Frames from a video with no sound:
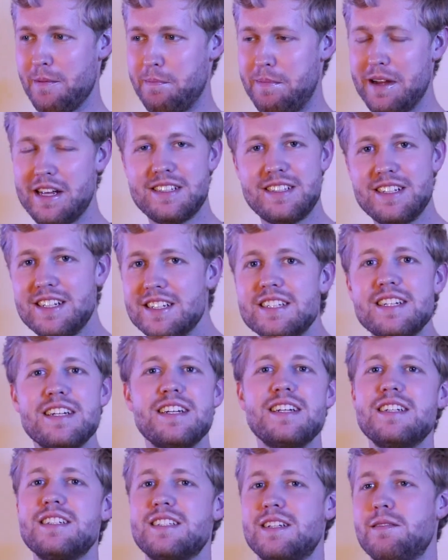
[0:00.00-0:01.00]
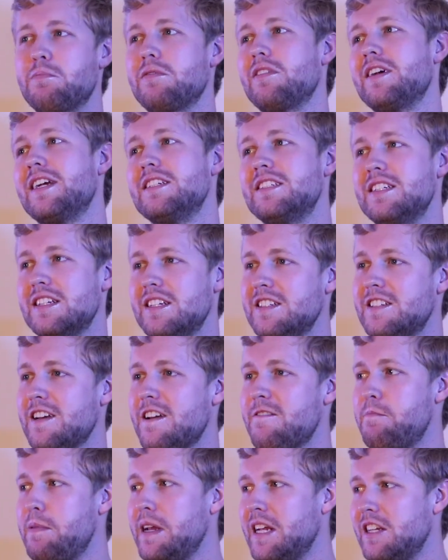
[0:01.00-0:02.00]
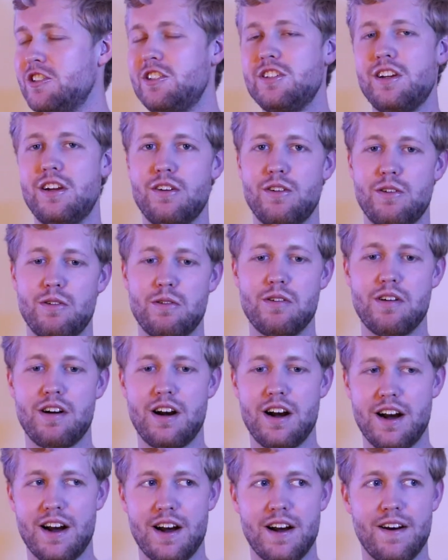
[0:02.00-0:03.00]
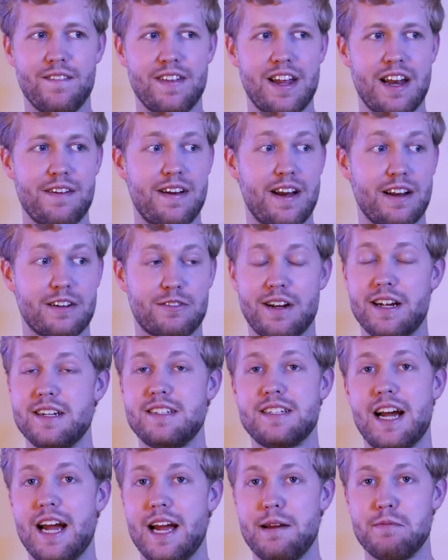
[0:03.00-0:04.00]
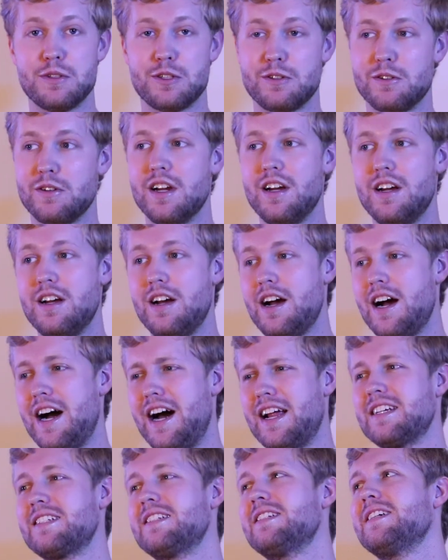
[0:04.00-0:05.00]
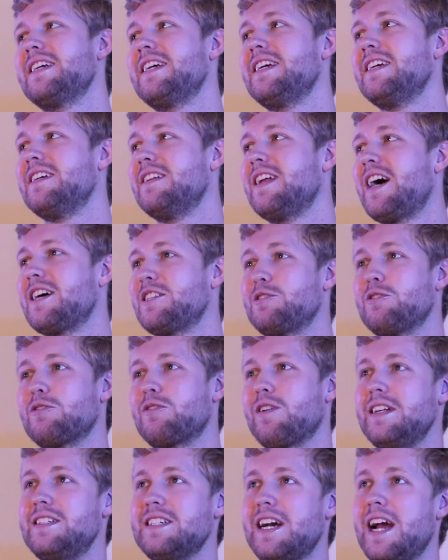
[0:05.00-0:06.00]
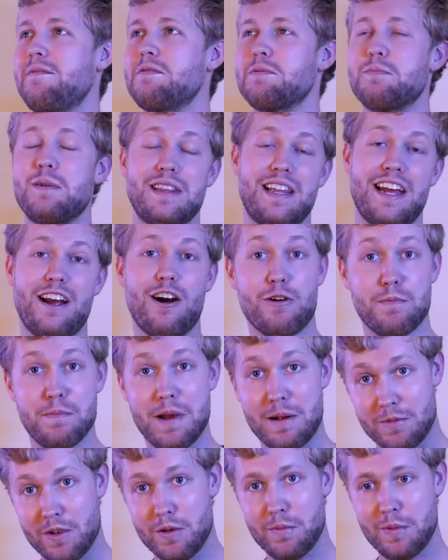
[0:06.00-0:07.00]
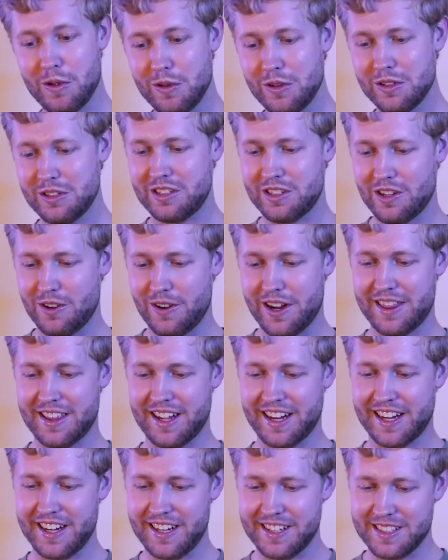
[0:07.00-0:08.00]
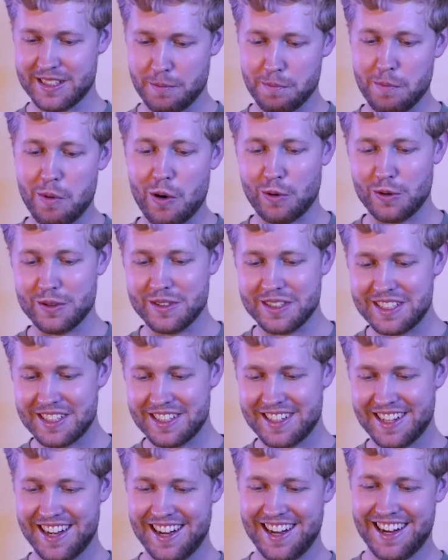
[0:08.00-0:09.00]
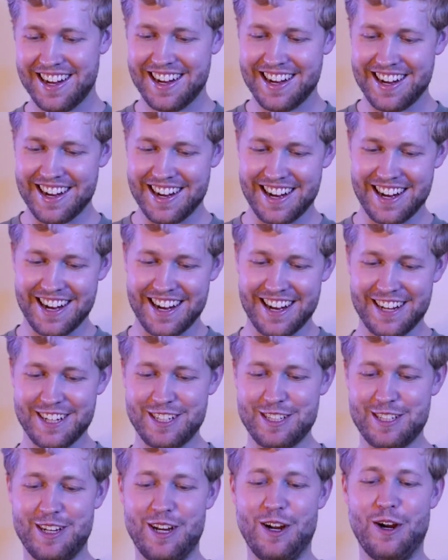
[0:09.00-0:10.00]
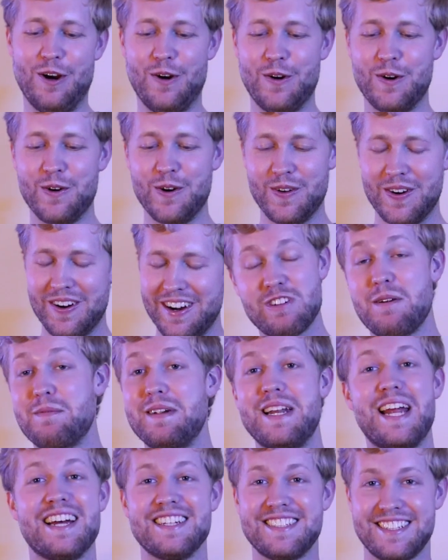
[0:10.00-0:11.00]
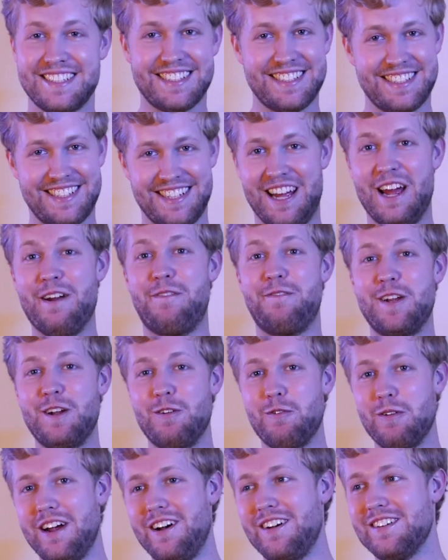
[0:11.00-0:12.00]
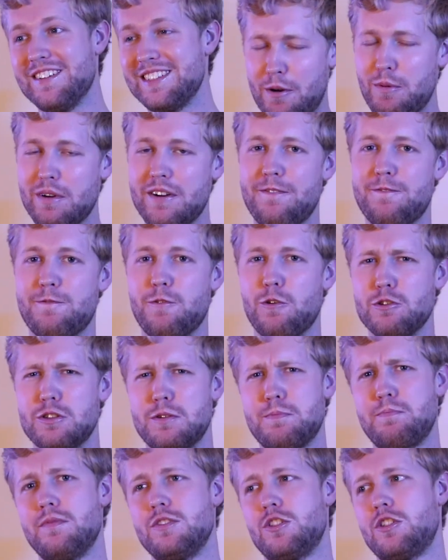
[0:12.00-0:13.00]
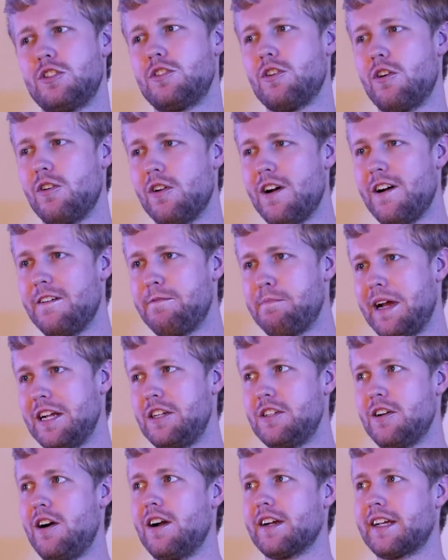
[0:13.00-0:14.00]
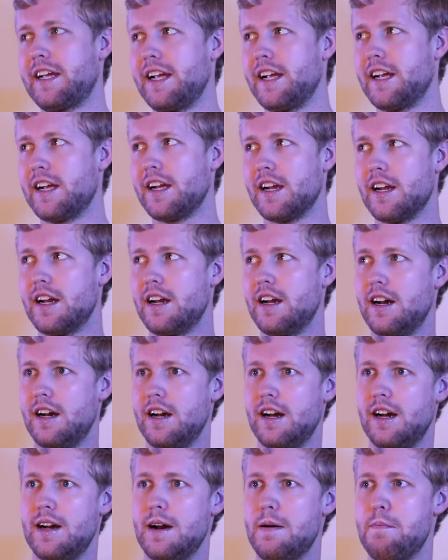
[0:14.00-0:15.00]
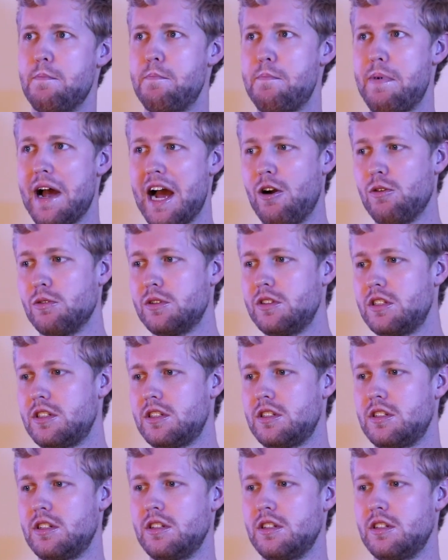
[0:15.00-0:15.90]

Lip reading: businesses and places I've been to that have had great times or honestly not so great times, but they are memorable. So I think it is important to reminisce, if you will. I want to first start off by talking about